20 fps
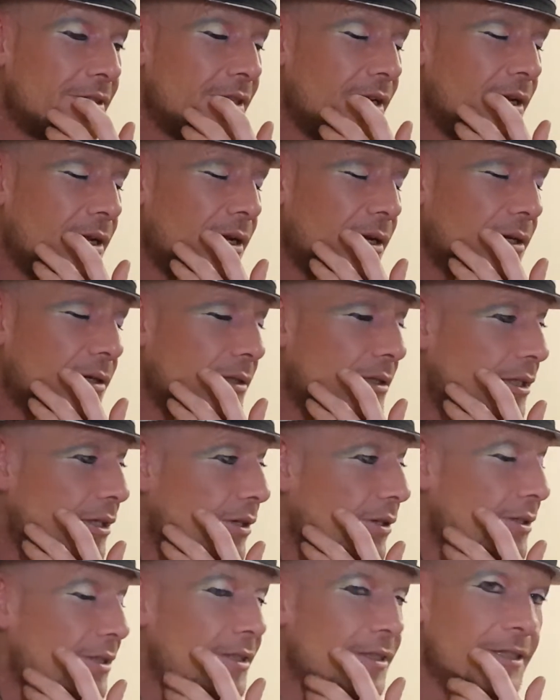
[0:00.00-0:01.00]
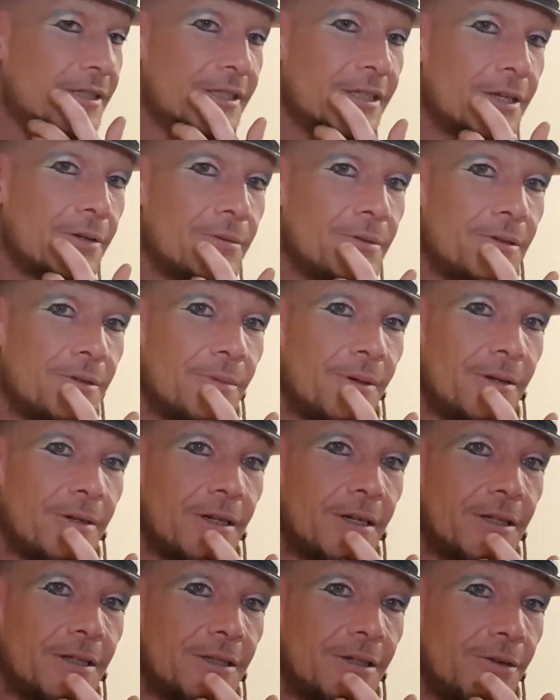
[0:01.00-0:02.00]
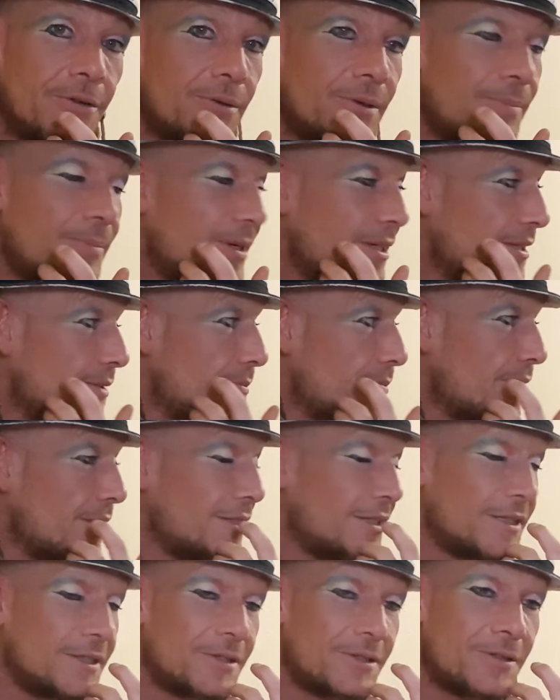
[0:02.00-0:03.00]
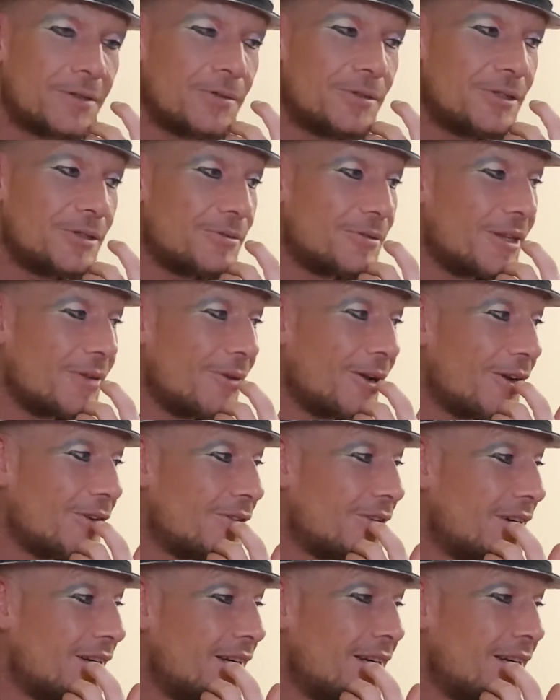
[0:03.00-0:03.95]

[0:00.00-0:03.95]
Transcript: Oh god, the shit I was on about last night, all the bits and pieces, I sorted all them out.